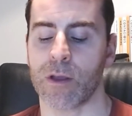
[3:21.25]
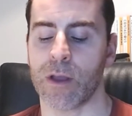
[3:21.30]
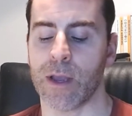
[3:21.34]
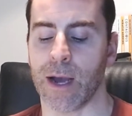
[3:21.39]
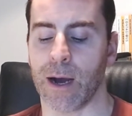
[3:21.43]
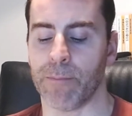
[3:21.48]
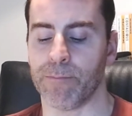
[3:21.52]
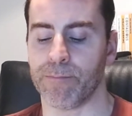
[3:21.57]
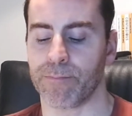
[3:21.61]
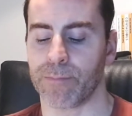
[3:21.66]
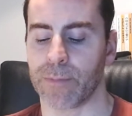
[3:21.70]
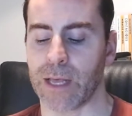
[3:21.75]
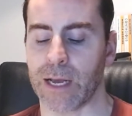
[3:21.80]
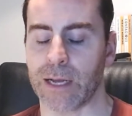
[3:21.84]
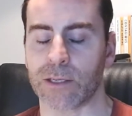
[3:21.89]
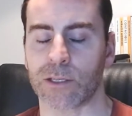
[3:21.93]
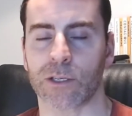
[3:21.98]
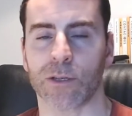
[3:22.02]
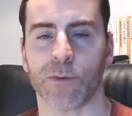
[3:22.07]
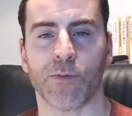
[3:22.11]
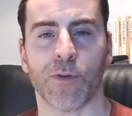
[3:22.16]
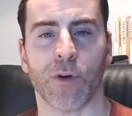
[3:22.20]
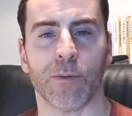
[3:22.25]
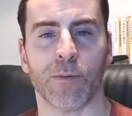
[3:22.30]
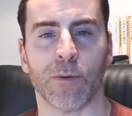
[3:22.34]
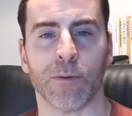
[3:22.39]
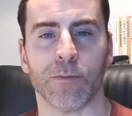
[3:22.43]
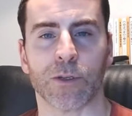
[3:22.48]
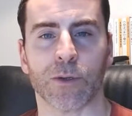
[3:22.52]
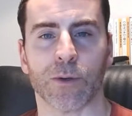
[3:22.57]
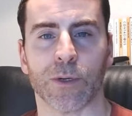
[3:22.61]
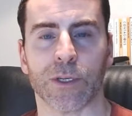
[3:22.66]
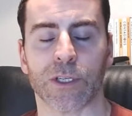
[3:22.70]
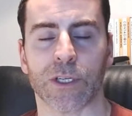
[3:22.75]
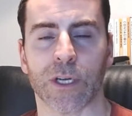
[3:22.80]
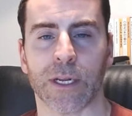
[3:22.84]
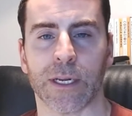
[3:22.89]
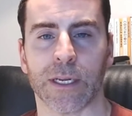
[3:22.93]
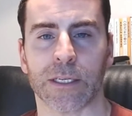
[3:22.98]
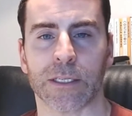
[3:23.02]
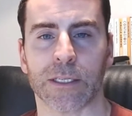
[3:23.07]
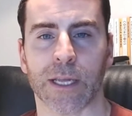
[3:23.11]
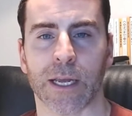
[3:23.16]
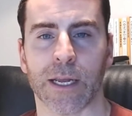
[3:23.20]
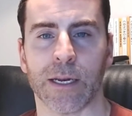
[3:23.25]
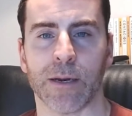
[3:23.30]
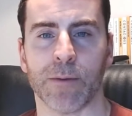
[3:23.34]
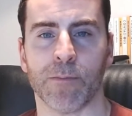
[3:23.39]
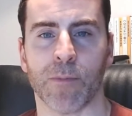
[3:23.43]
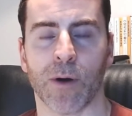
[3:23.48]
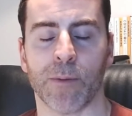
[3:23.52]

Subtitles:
Yeah, that's the problem to a certain extent.